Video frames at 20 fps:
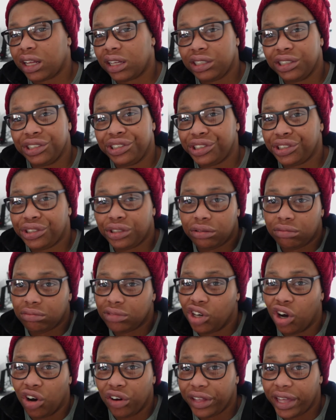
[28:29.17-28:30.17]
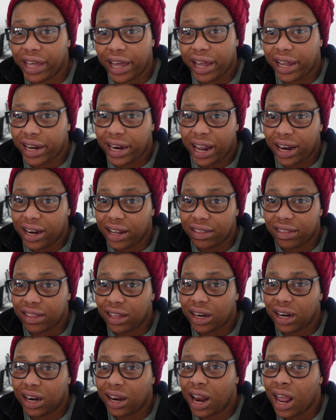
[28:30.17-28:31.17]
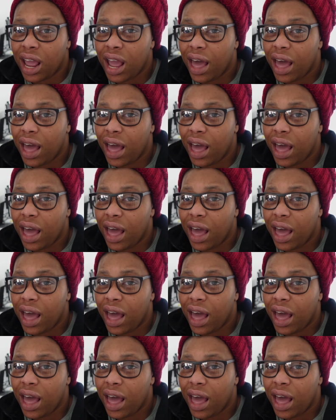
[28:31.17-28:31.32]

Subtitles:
you're just not getting anything.